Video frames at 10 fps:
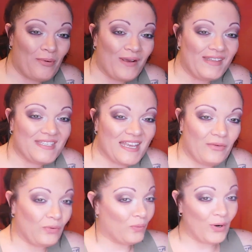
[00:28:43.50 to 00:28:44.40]
points
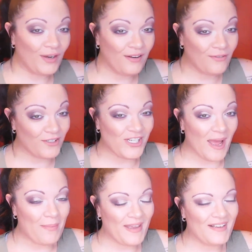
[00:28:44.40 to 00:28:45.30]
and rewarded for
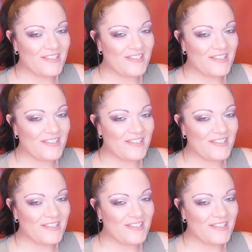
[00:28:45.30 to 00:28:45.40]
shopping,